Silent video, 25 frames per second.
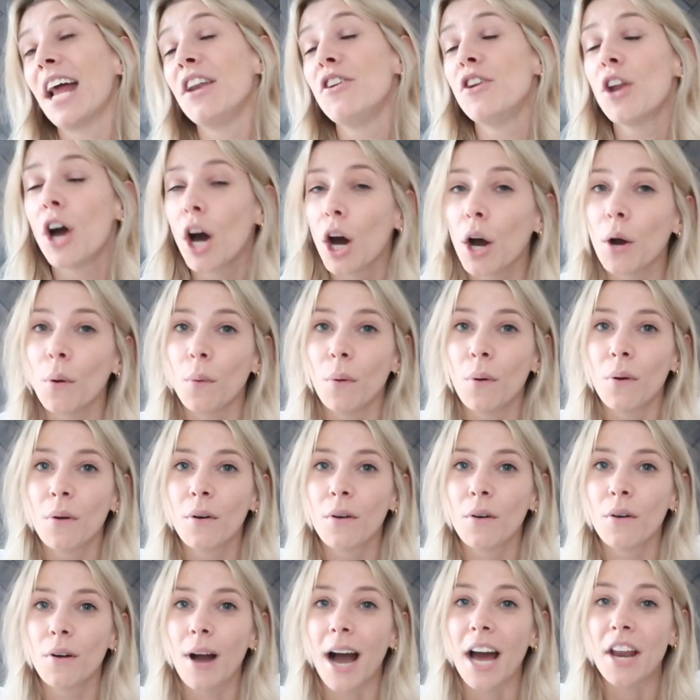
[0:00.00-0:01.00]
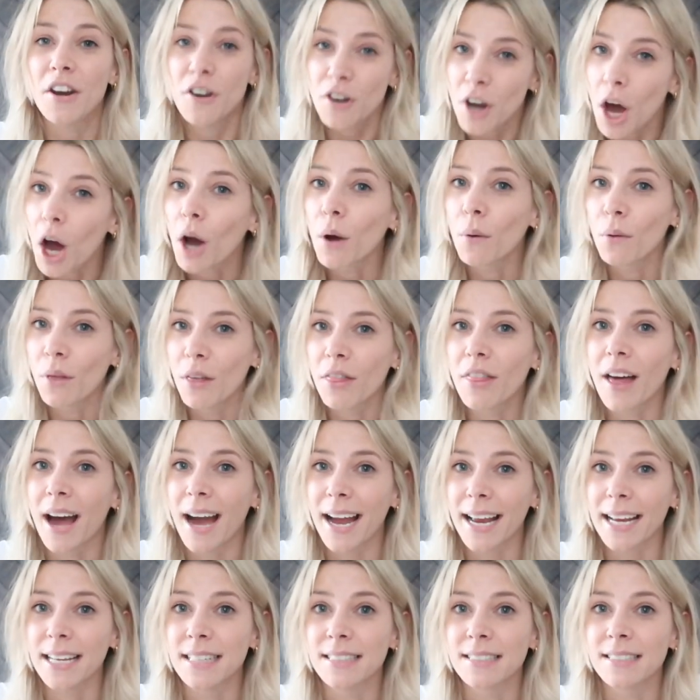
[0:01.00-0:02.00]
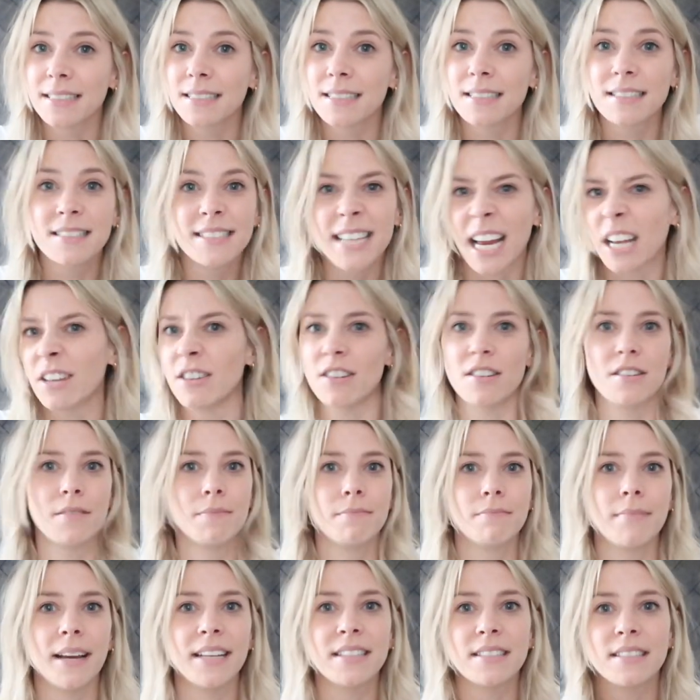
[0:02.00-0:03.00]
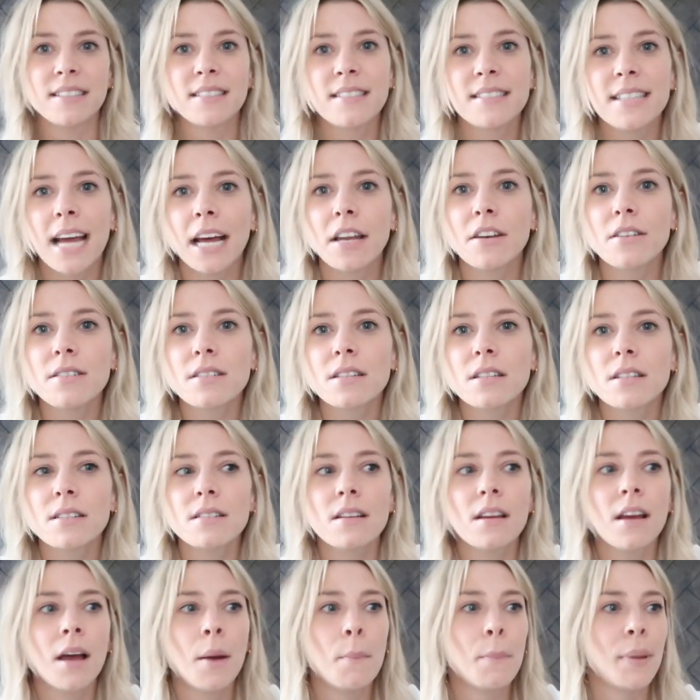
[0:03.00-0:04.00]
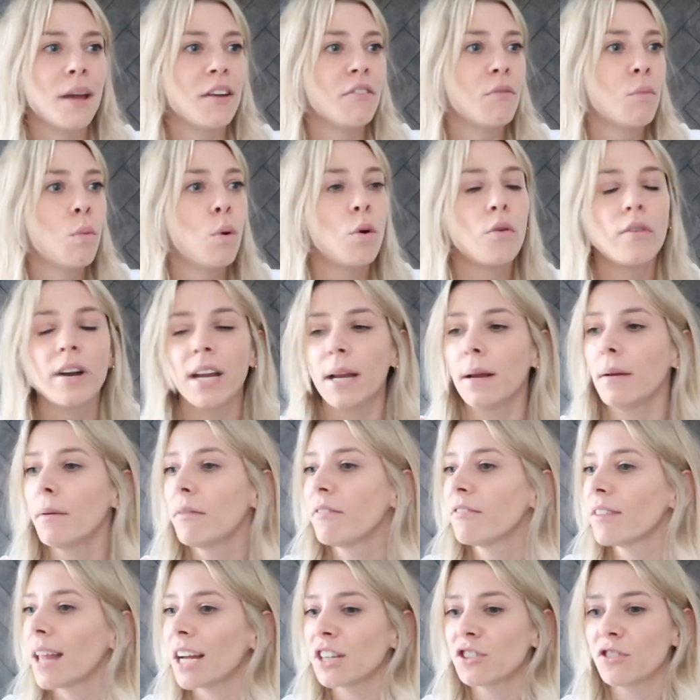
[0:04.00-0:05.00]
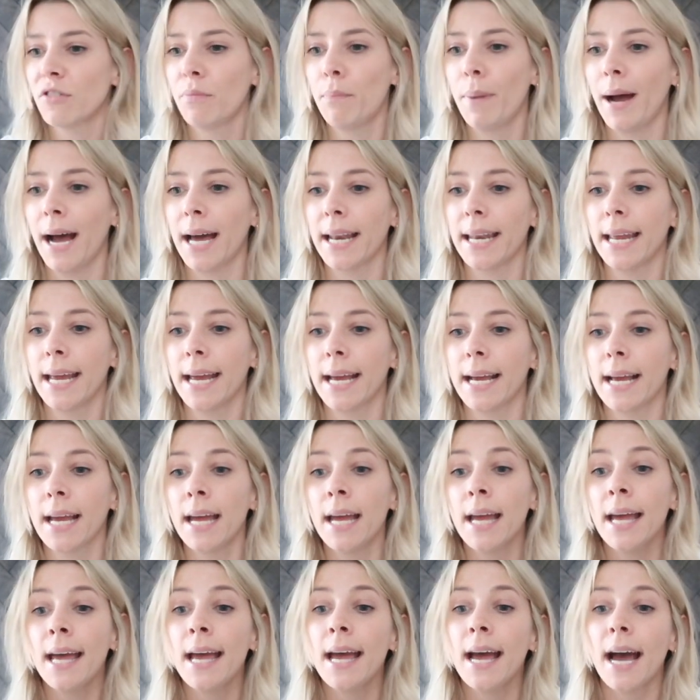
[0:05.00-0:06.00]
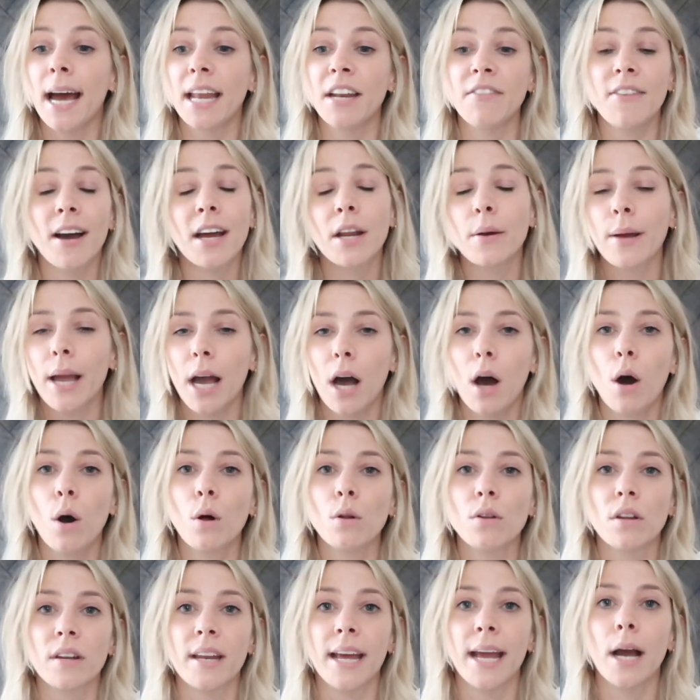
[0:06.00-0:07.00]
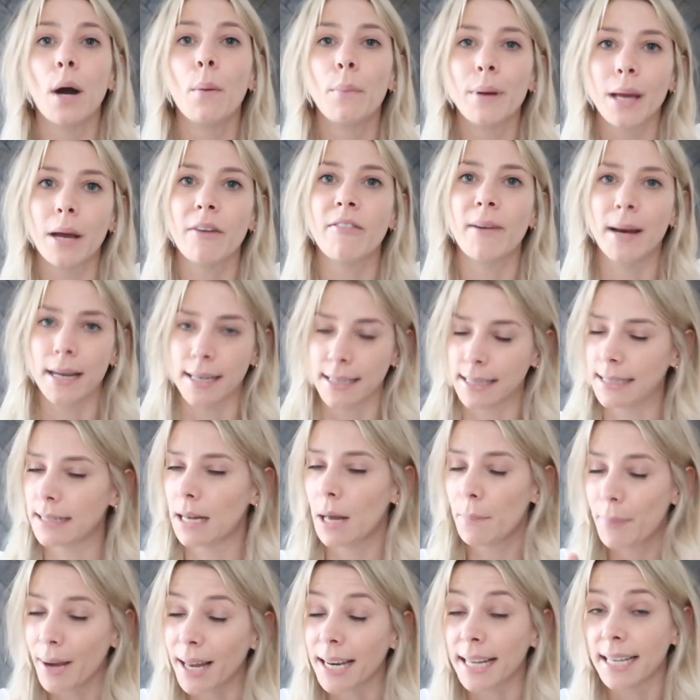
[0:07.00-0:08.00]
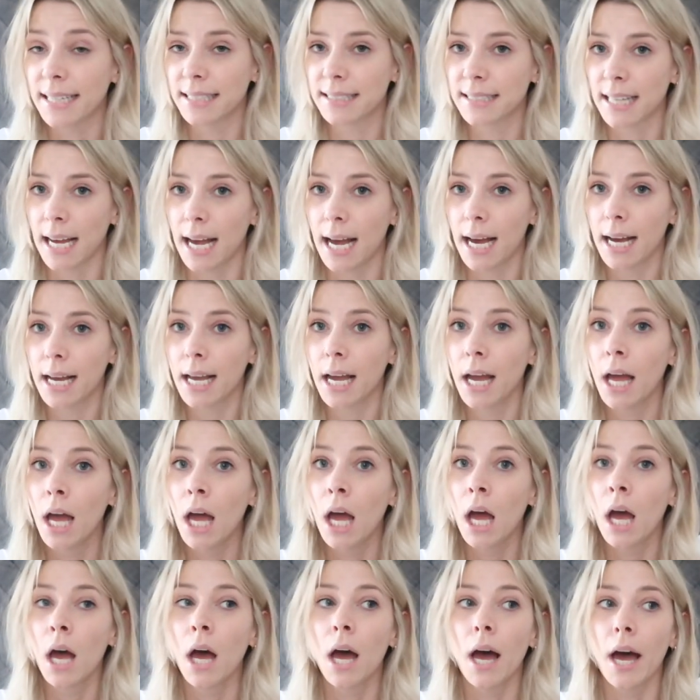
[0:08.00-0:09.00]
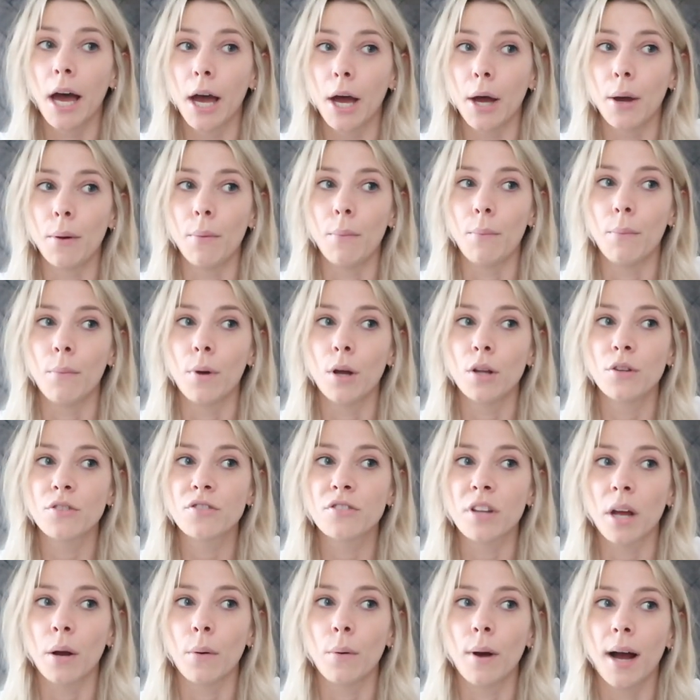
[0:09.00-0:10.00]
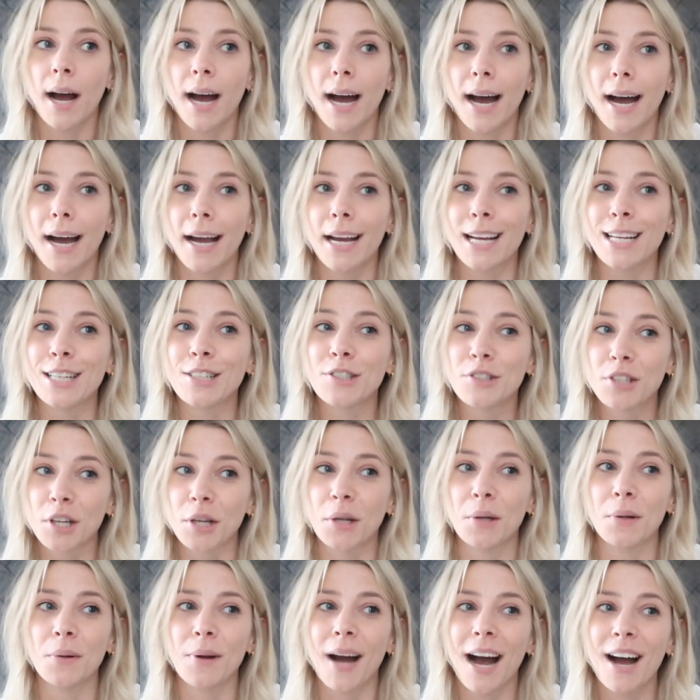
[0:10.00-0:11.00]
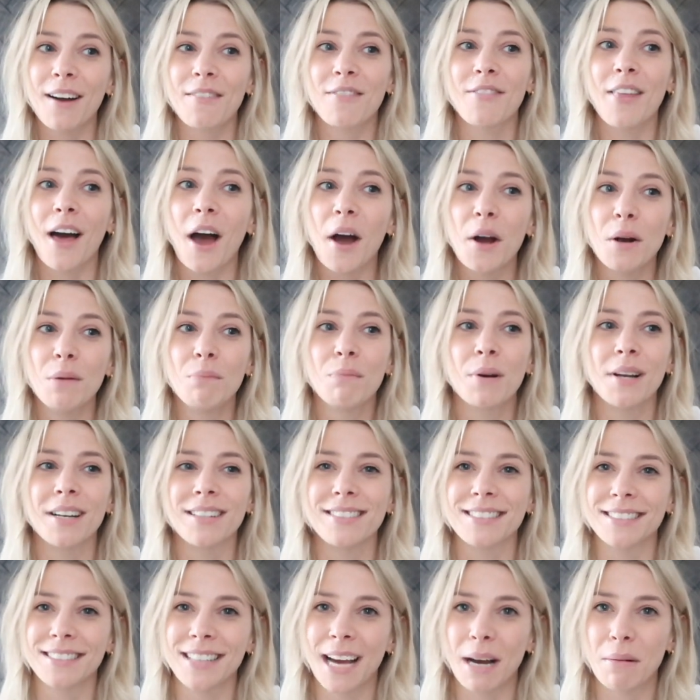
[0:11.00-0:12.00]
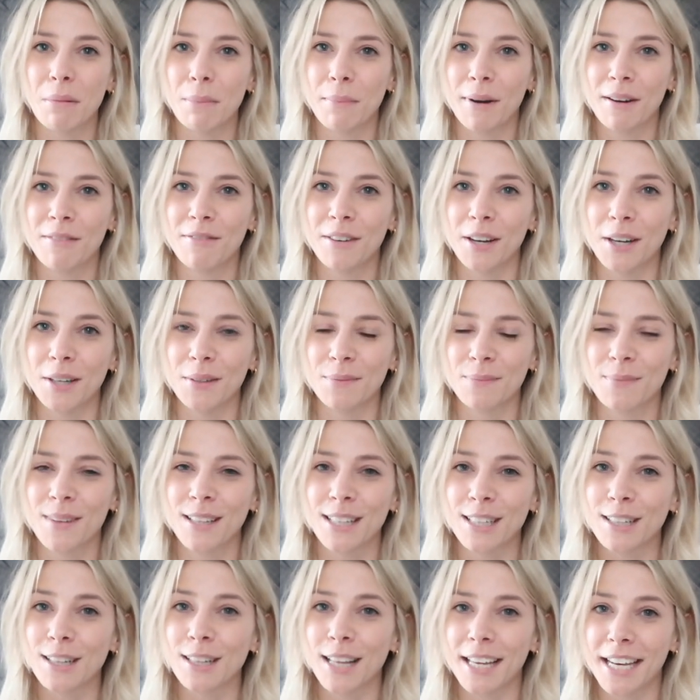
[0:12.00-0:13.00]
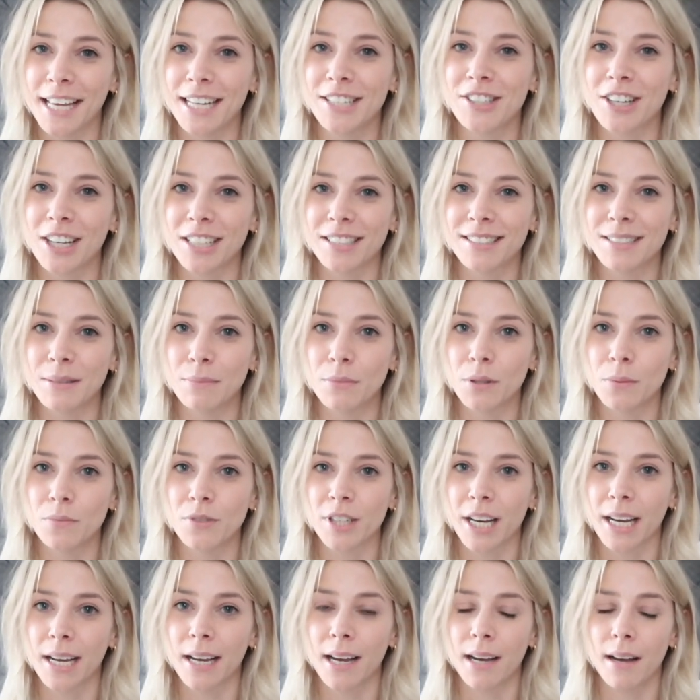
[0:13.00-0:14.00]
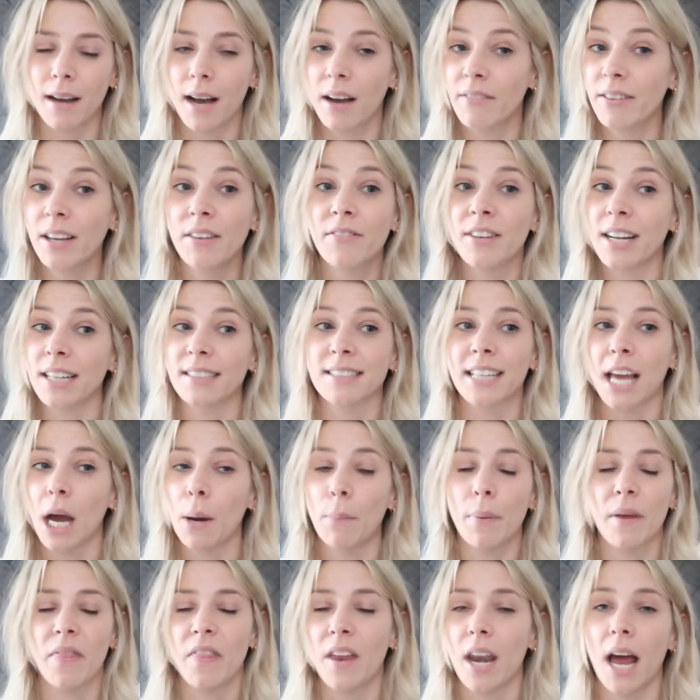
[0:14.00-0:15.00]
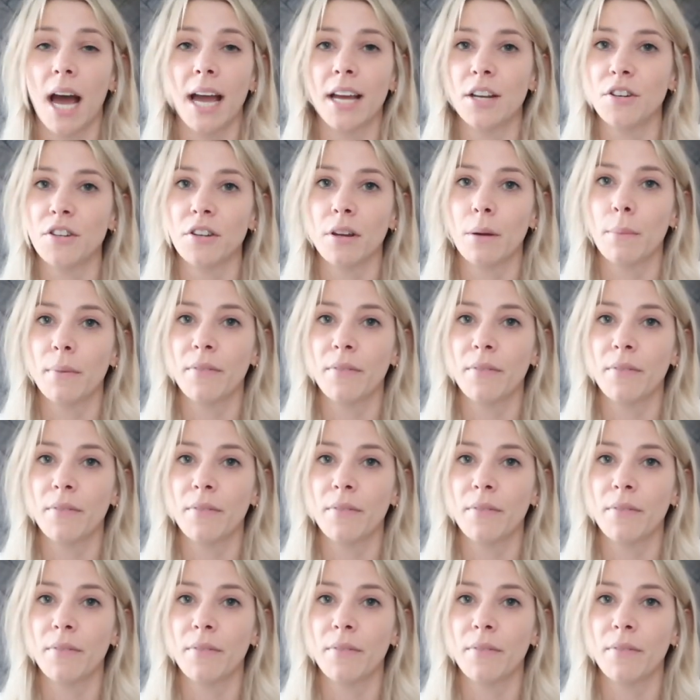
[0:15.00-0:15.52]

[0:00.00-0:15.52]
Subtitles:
know that that is standard. It's a standard bit of worry, flash of panic, and if I don't get a hold on it, it'll be a panic attack. So I do have that open as a tab on my phone, the little NHS symptom checker. I've even had to get up in the night and do